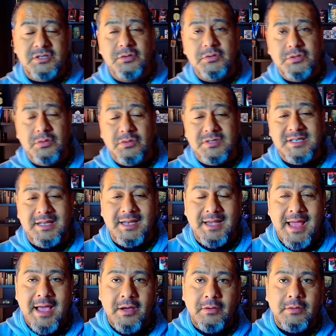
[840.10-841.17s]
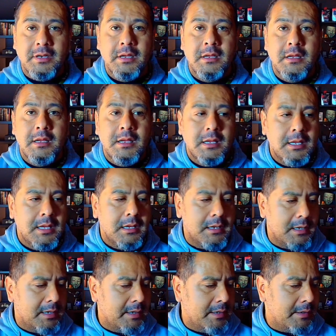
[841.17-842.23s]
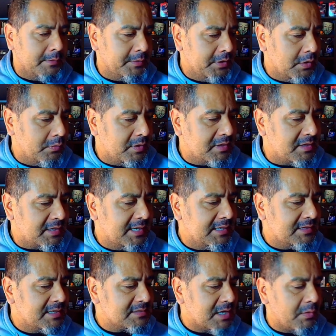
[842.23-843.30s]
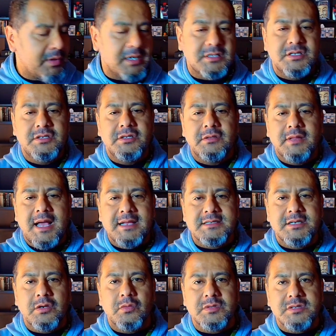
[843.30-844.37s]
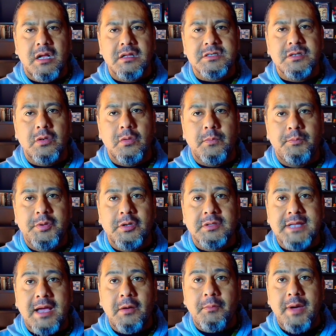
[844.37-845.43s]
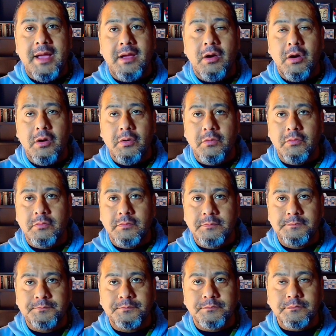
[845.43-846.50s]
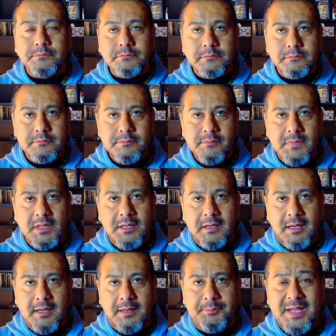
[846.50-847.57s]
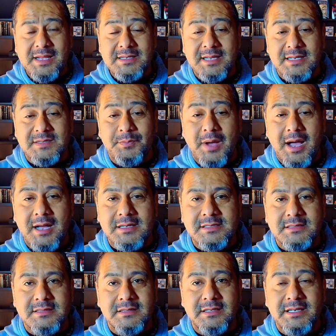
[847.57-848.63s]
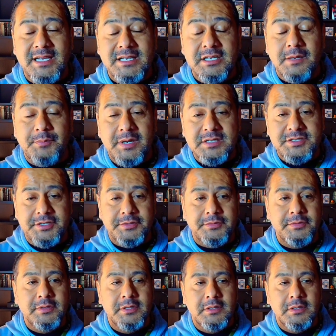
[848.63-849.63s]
new tools in and out. You know, one of the key things I wanted to do last year was also build out my own pen test box in Ubuntu